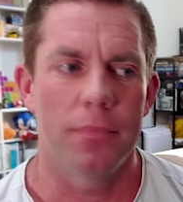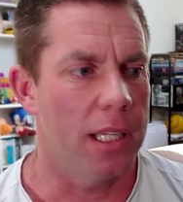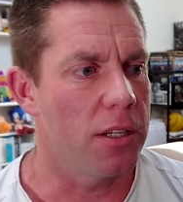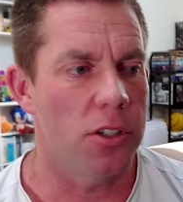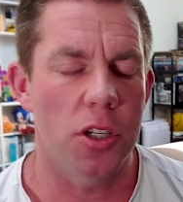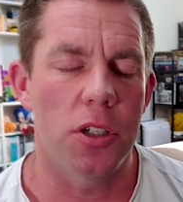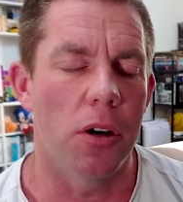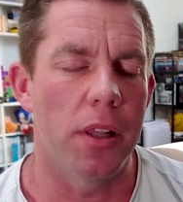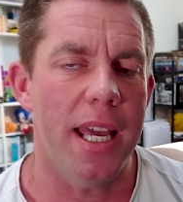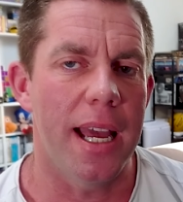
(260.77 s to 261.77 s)
it's just
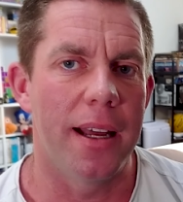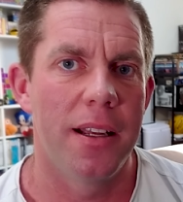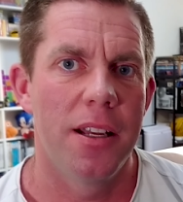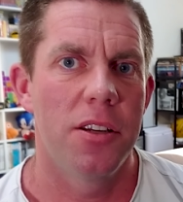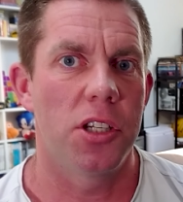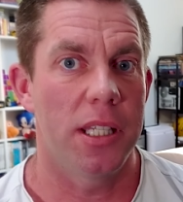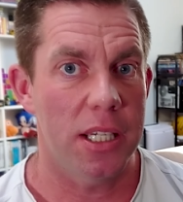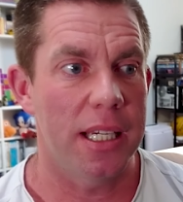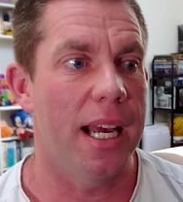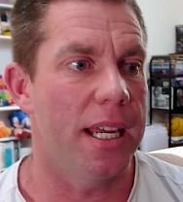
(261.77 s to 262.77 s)
not there. So
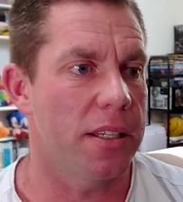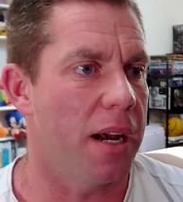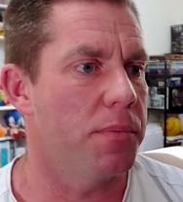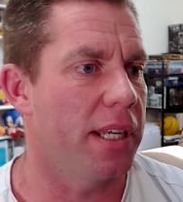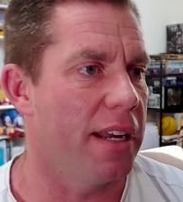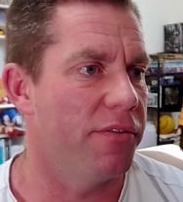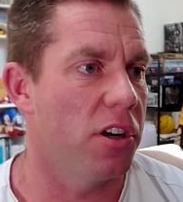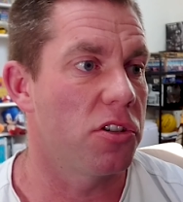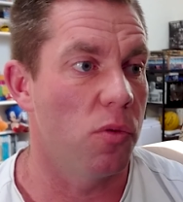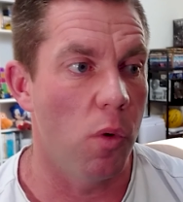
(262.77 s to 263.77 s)
this latest update,
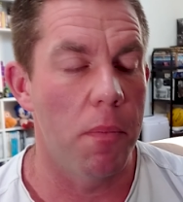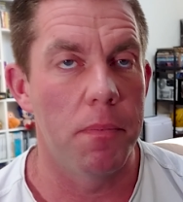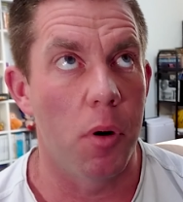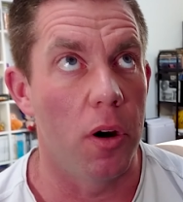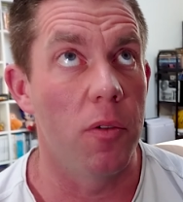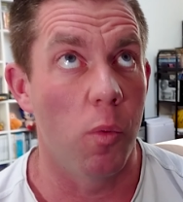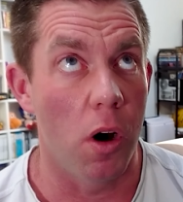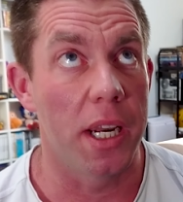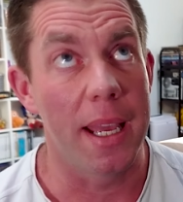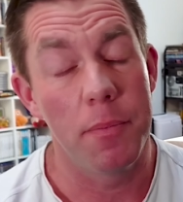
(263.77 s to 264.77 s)
version
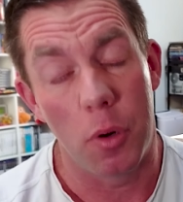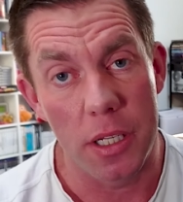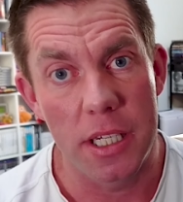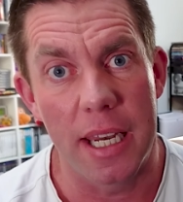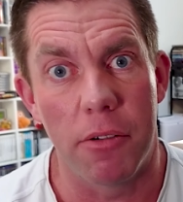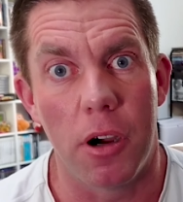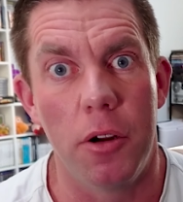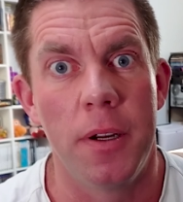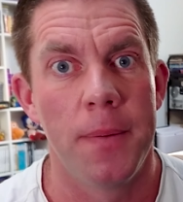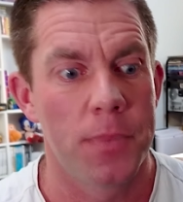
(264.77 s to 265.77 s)

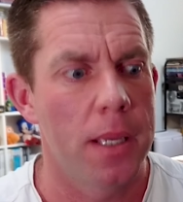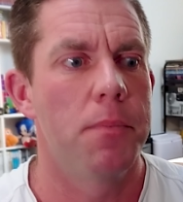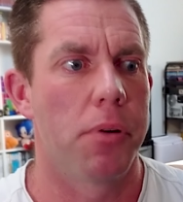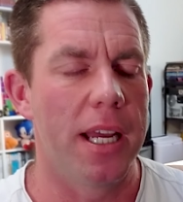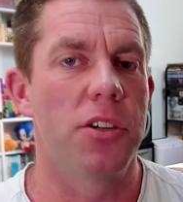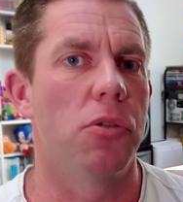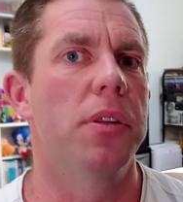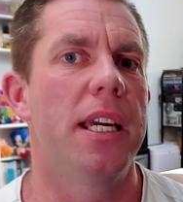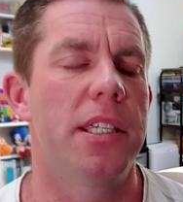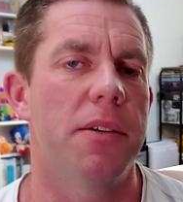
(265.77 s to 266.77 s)
1.18.0, brings all
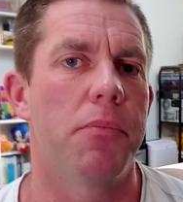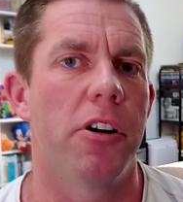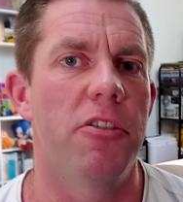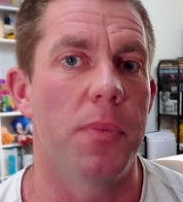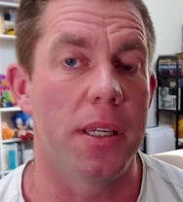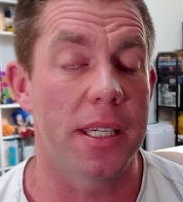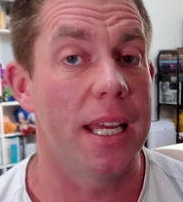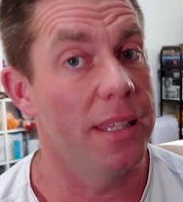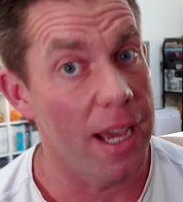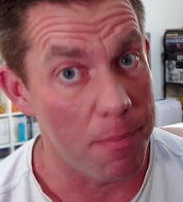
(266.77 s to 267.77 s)
these improvements,
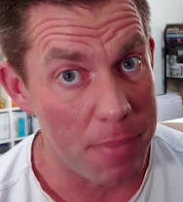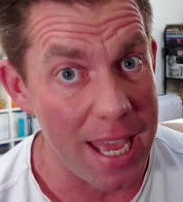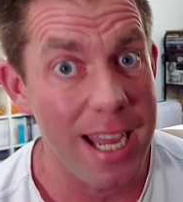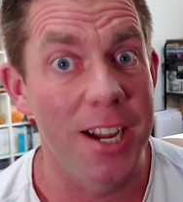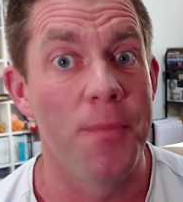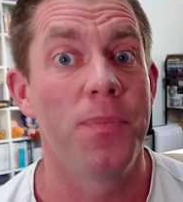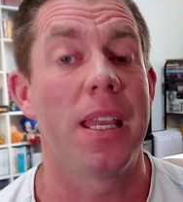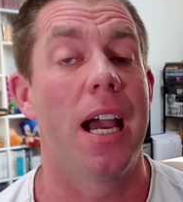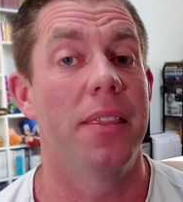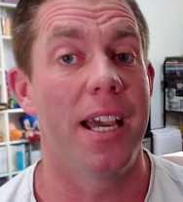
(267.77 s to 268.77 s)
and they are big
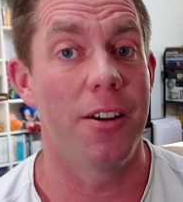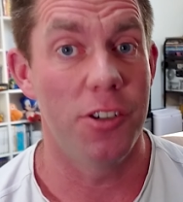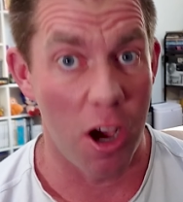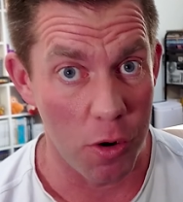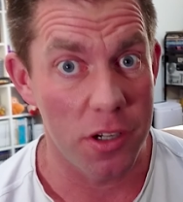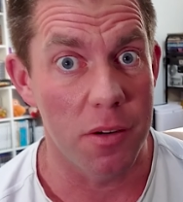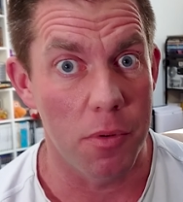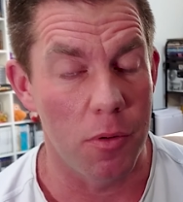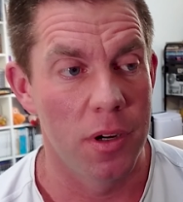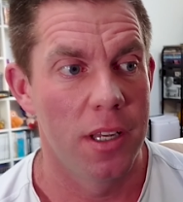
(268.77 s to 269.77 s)
and they are
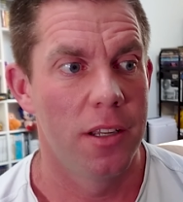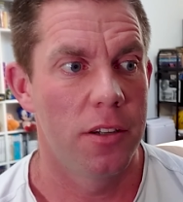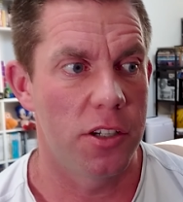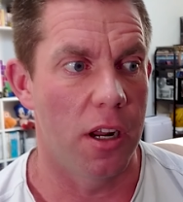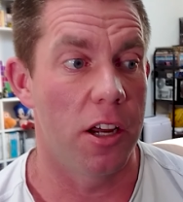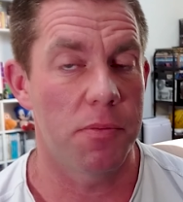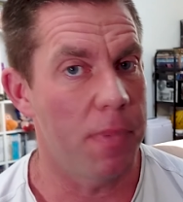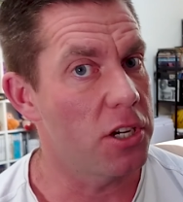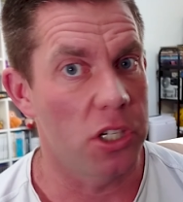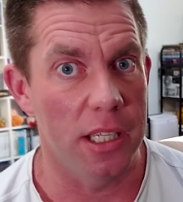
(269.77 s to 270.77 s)
noticeable. So
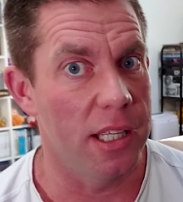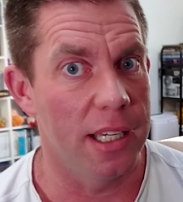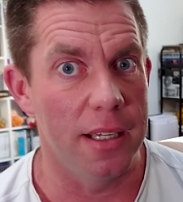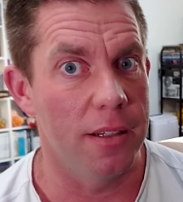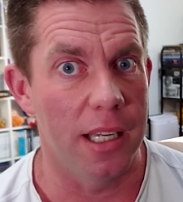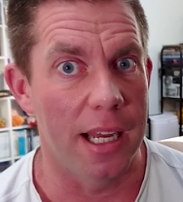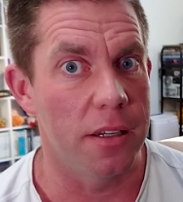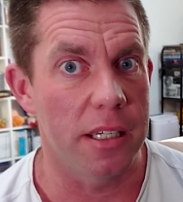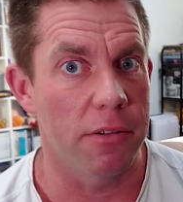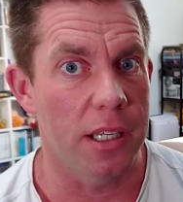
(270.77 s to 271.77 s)
especially the
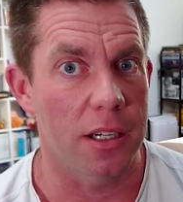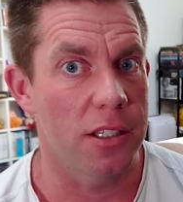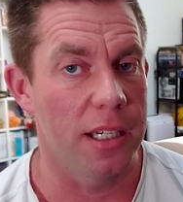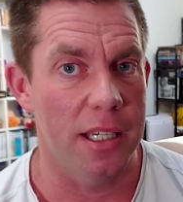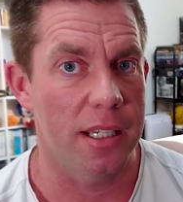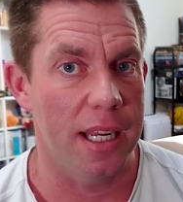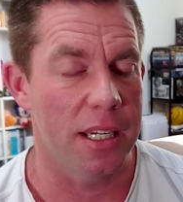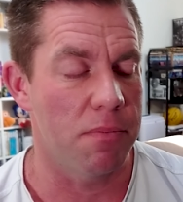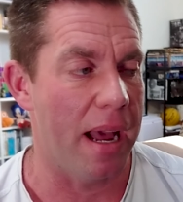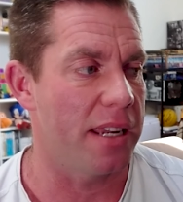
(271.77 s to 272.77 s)
latency reduction,
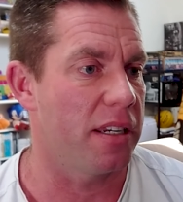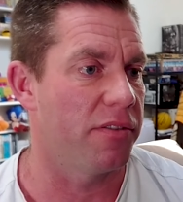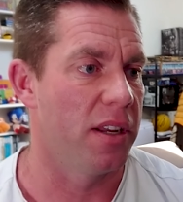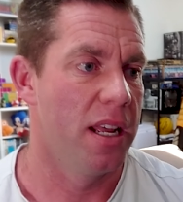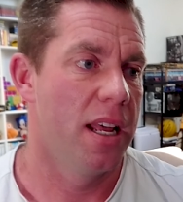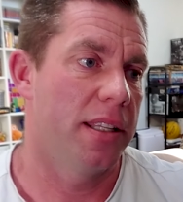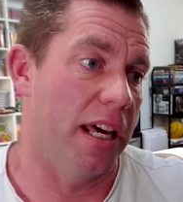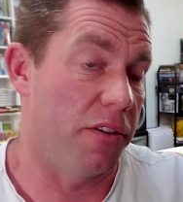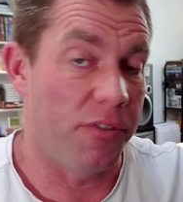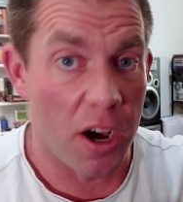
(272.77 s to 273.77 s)
it's massive.
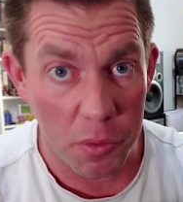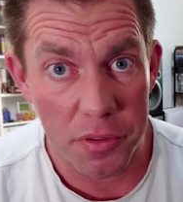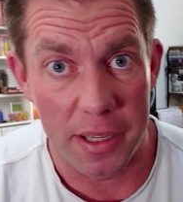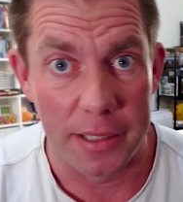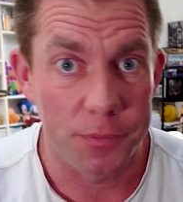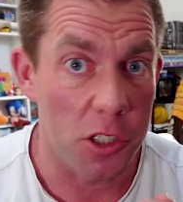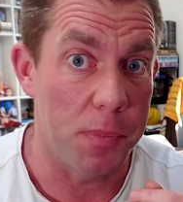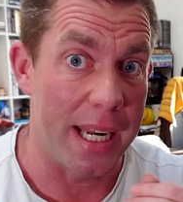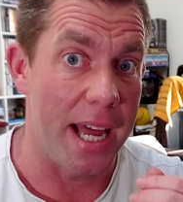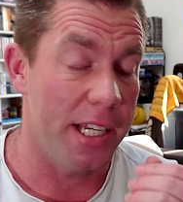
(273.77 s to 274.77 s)
Now the final thing that's
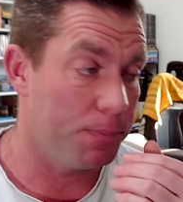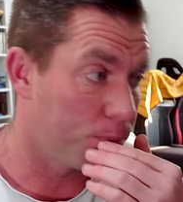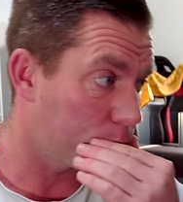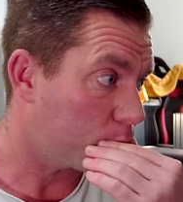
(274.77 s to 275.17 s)
been added